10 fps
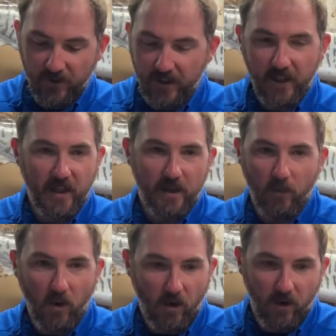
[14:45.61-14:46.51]
It could eat them
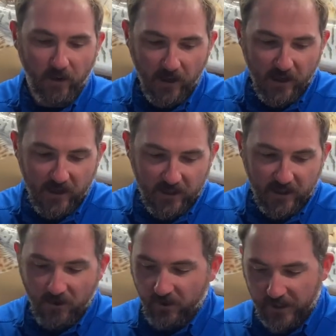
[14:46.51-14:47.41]
all,
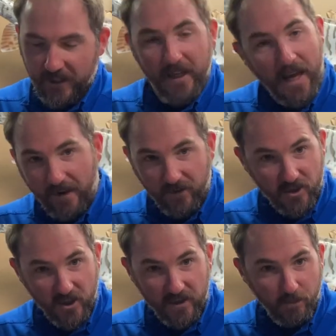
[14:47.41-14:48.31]
you know, and it didn't have to
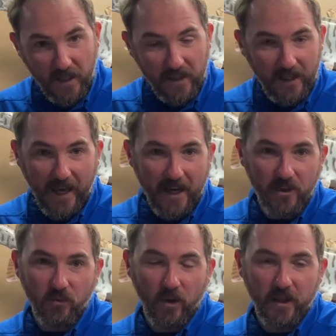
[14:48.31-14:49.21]
just be the
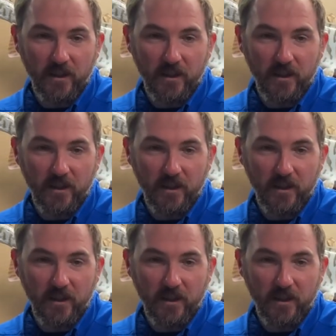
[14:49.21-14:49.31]
cage one.